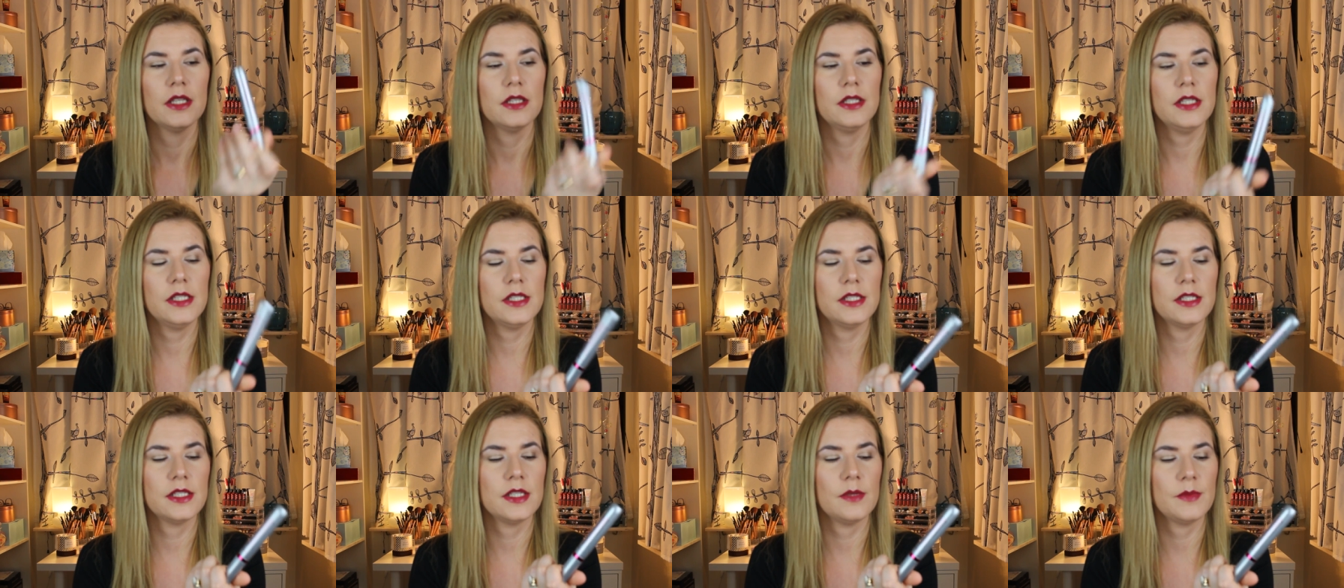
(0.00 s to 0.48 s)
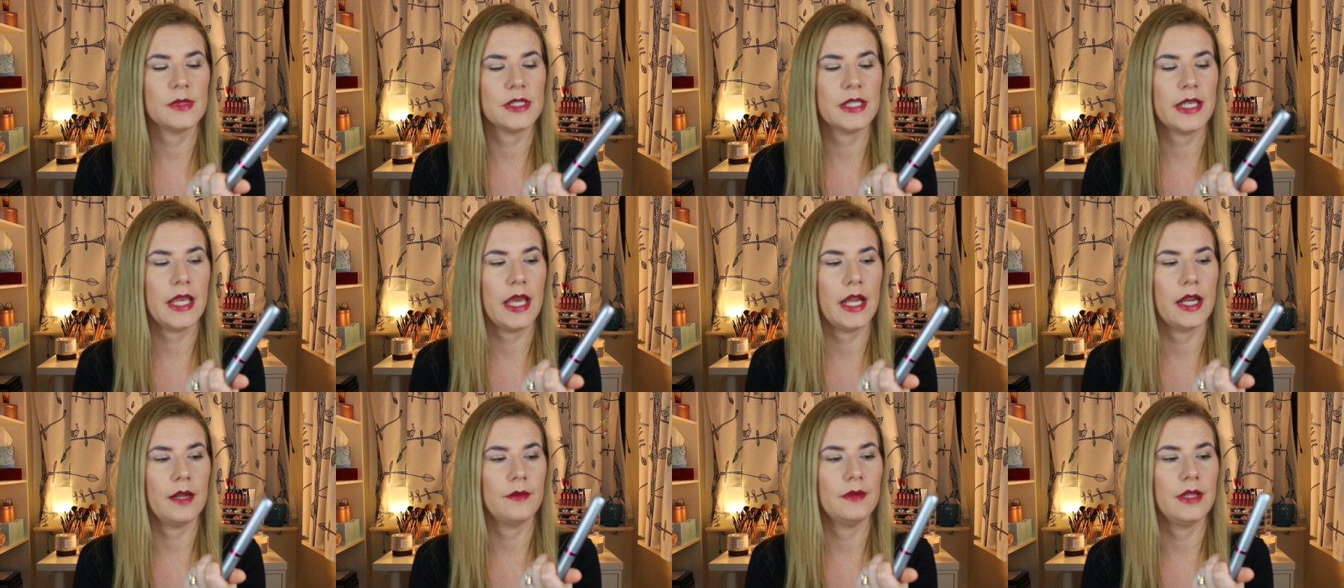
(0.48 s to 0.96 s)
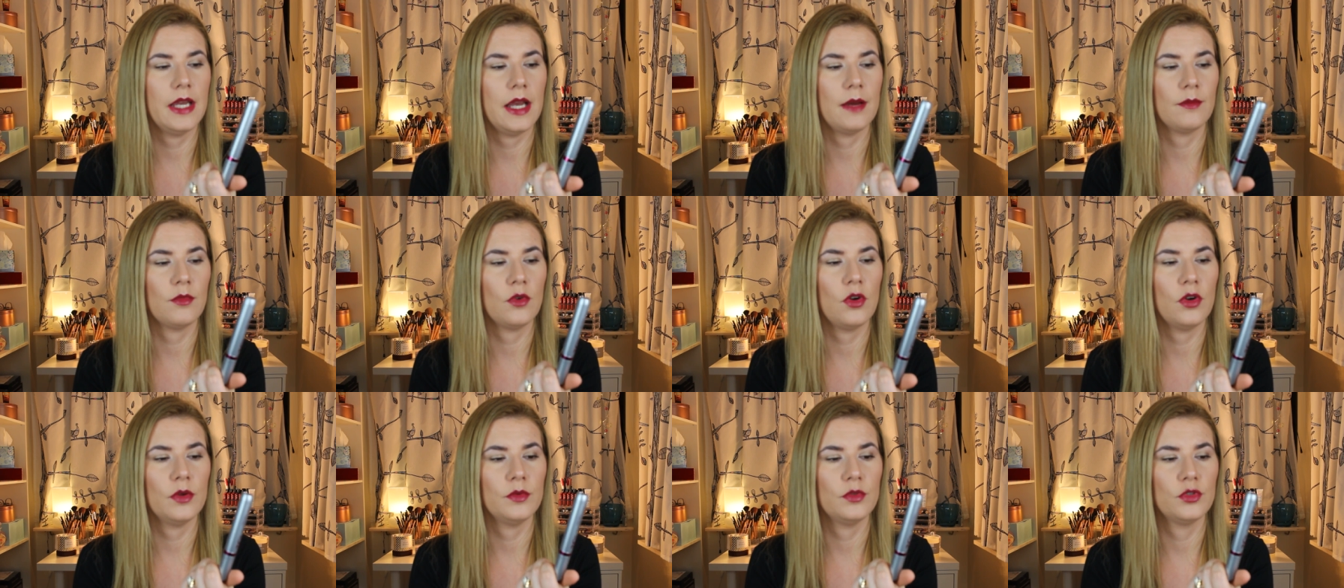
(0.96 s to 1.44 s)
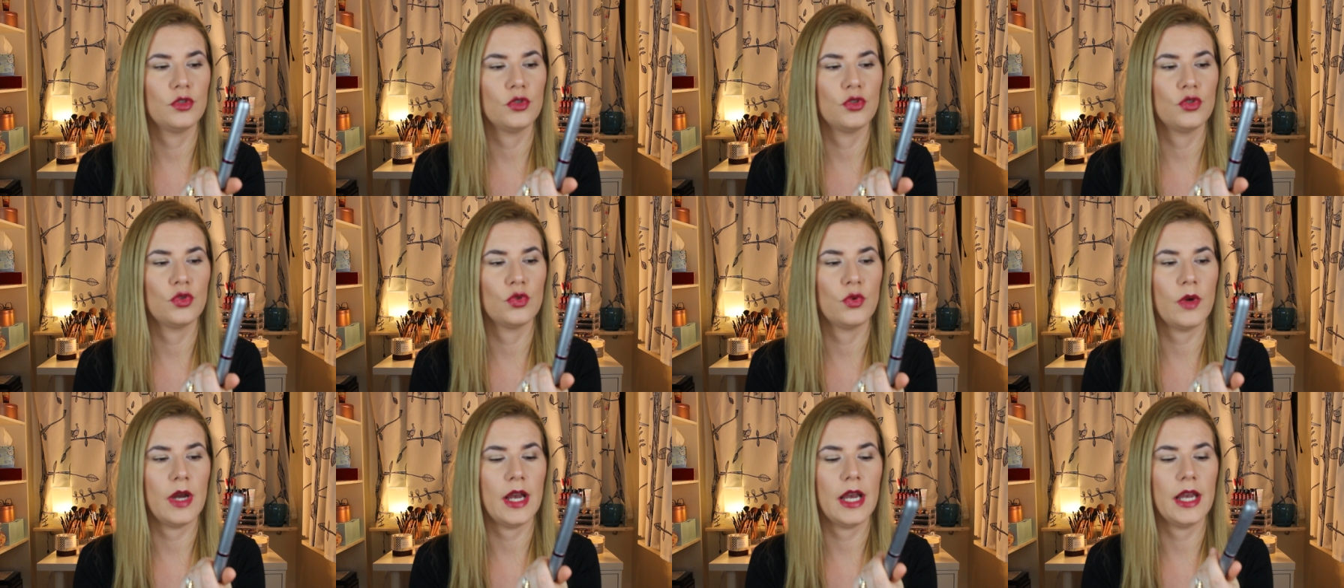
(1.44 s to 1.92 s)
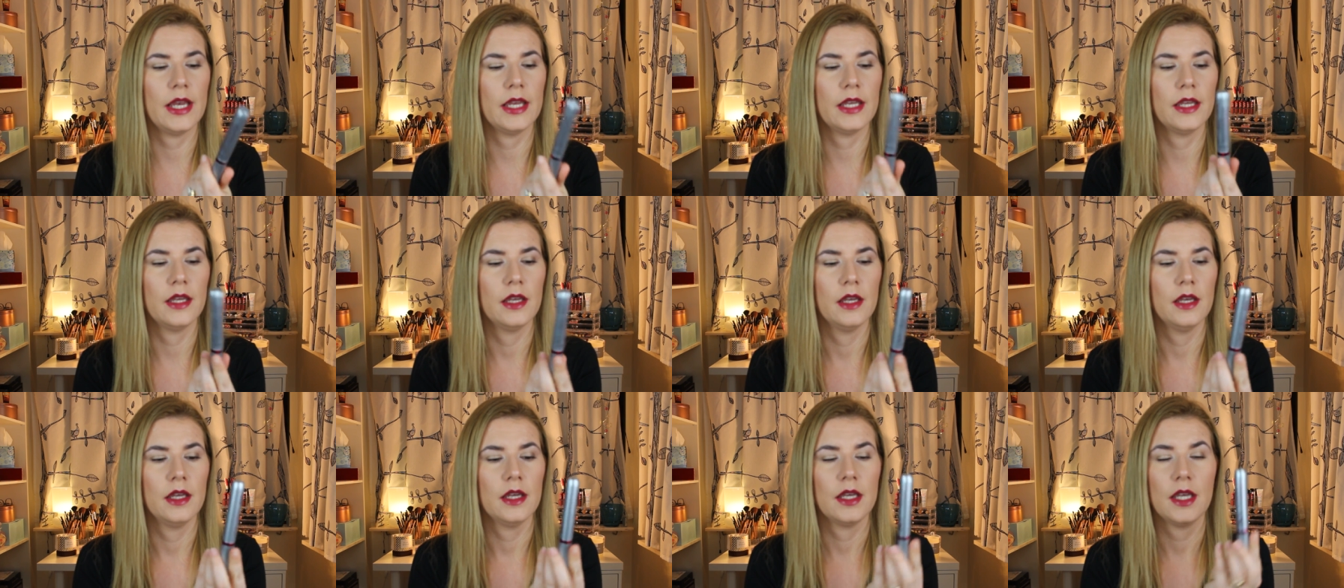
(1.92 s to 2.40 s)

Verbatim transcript: this is a mascara that I'm going to try a